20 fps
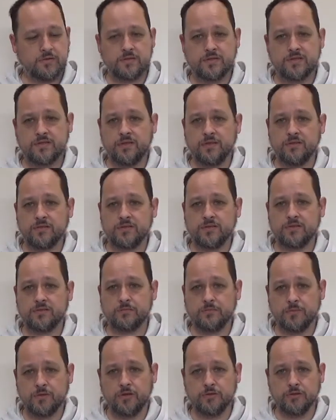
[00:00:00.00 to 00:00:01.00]

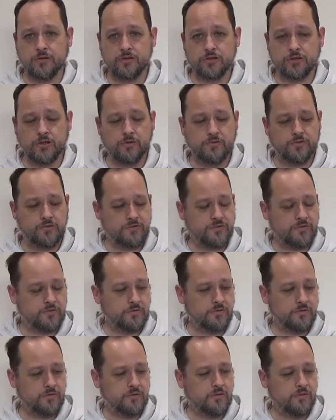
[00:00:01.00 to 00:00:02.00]
sits on your
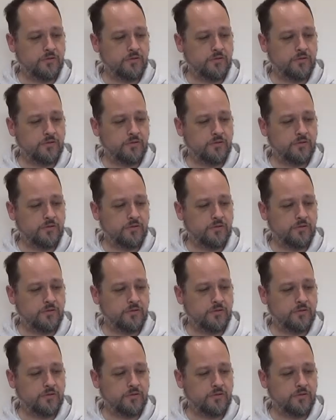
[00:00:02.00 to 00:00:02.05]
shoulders,